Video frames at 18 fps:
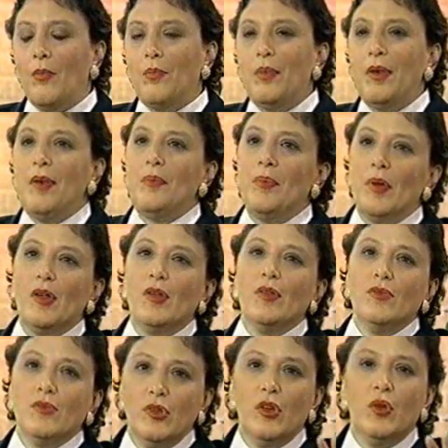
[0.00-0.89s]
People
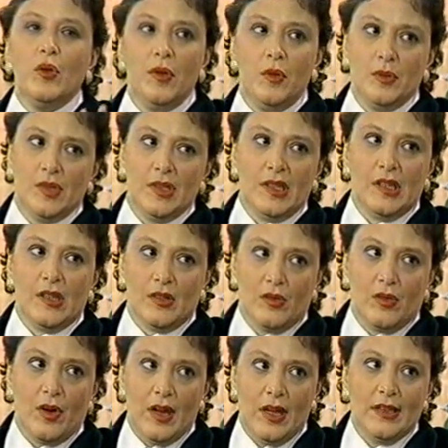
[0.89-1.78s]
knew he was a little
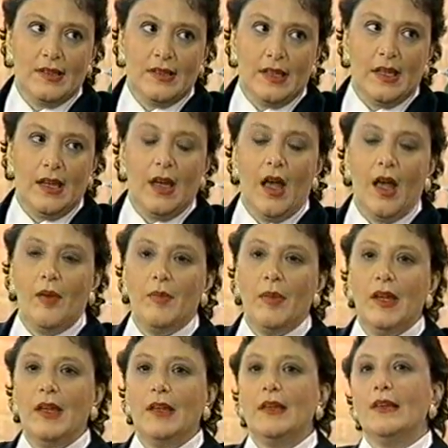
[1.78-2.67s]
crazy. I
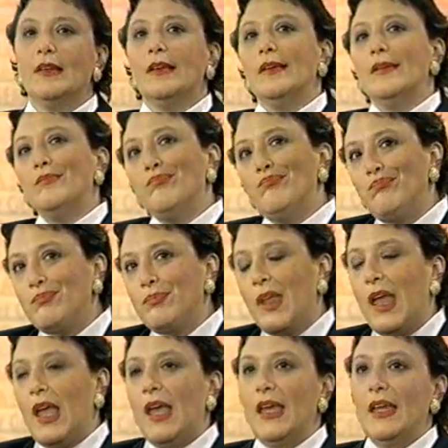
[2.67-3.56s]
mean,
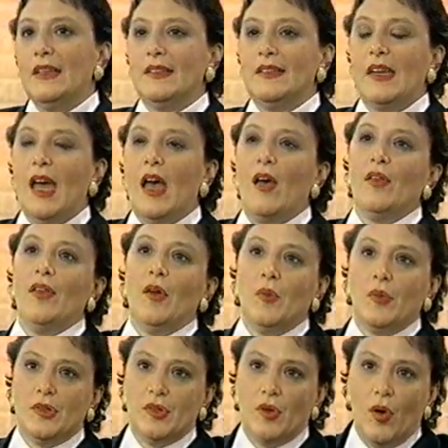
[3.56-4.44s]
in town they
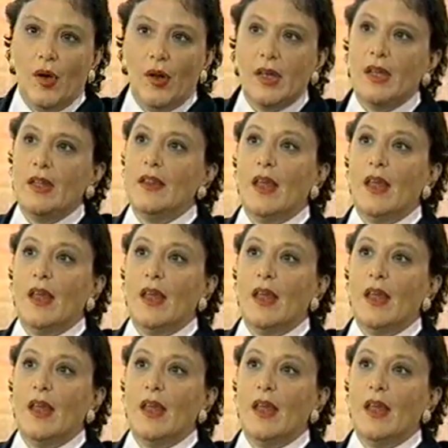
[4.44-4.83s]
were talking.